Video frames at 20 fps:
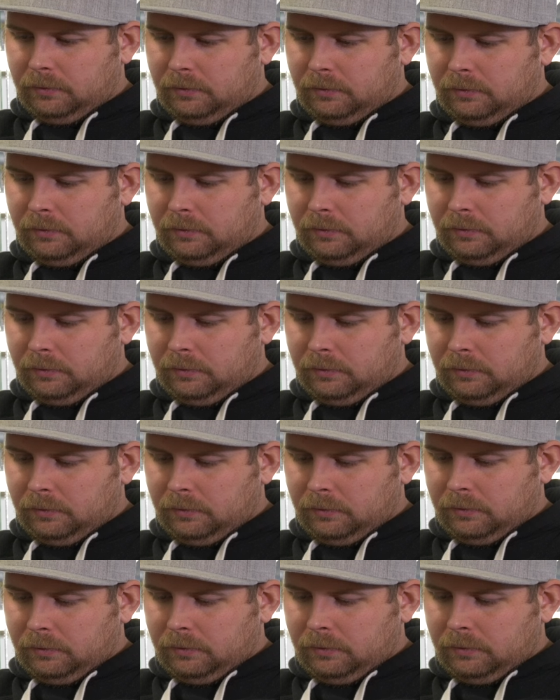
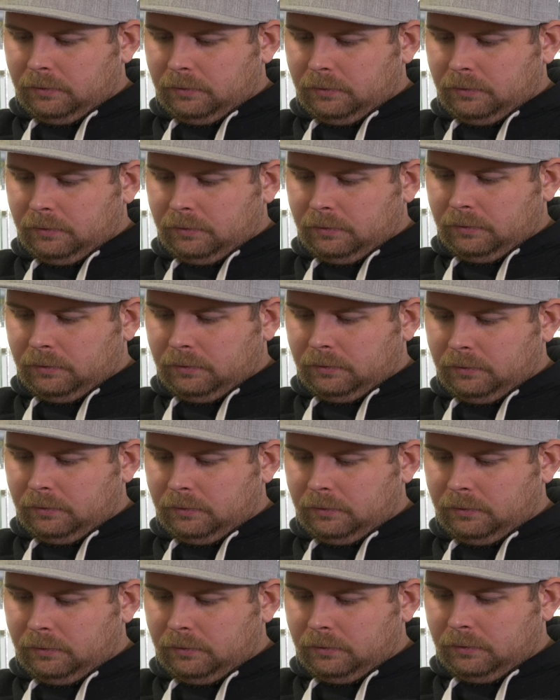
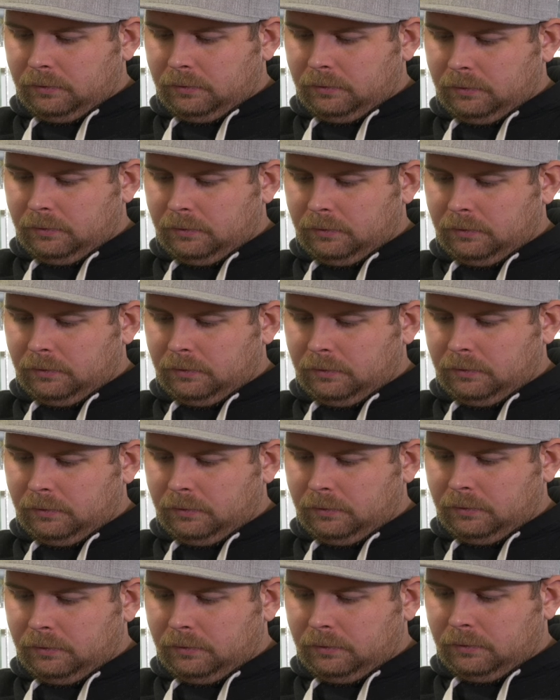
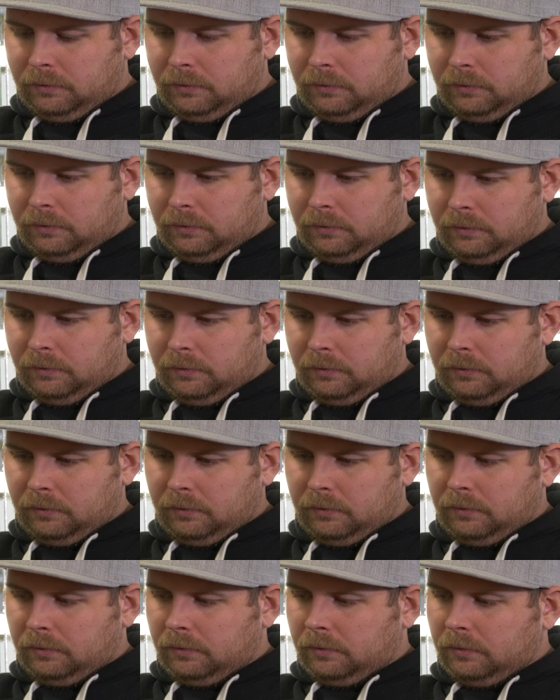
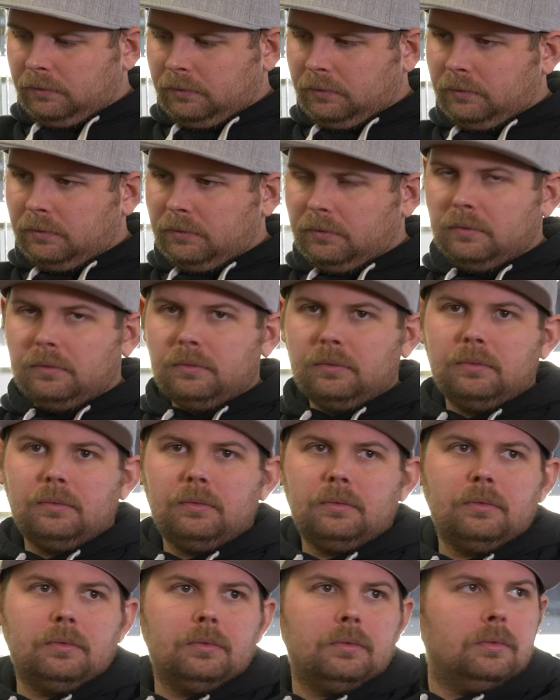
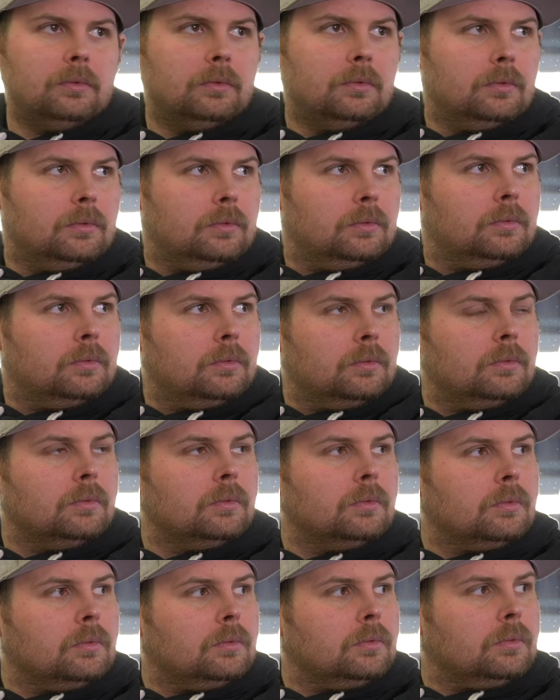
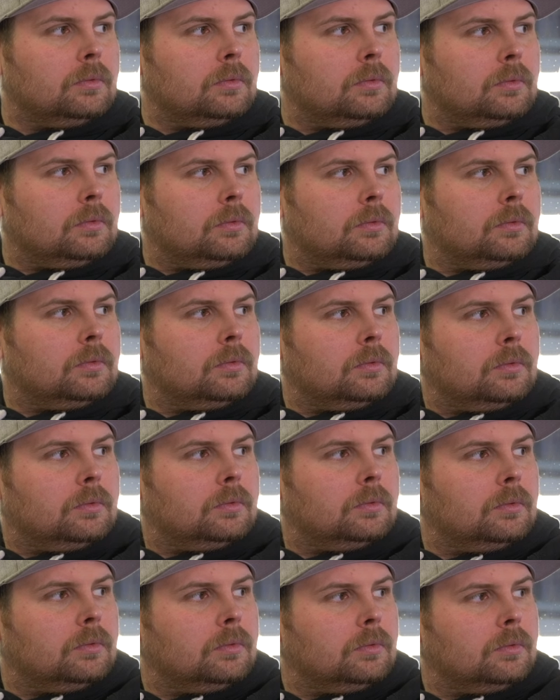
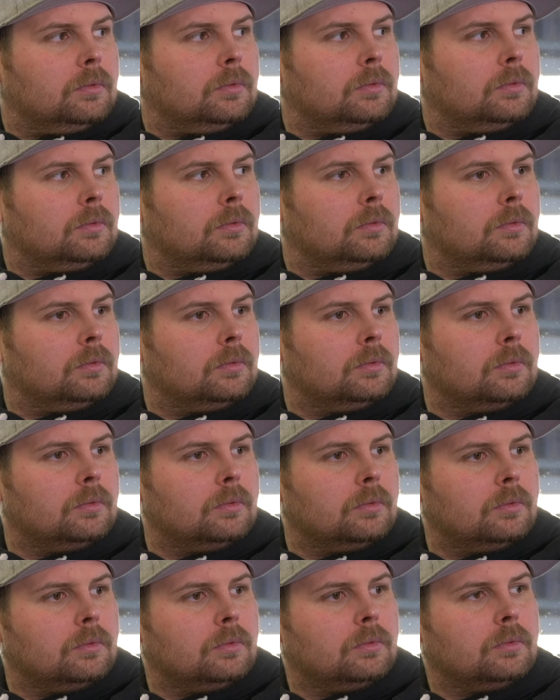(not speaking)